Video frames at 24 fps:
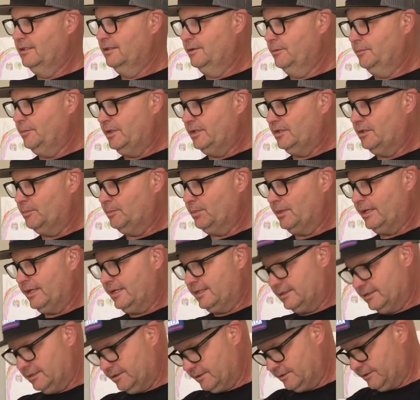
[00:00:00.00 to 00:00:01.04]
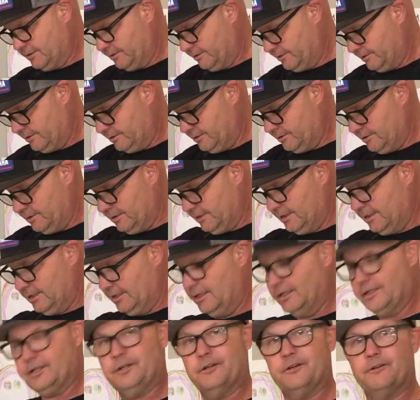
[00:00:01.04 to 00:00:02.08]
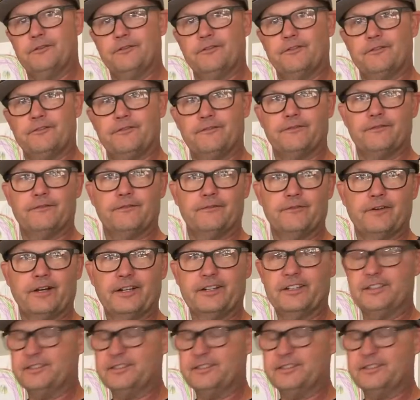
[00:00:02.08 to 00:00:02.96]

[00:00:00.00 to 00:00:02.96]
piece of plastic, or I don't know, find a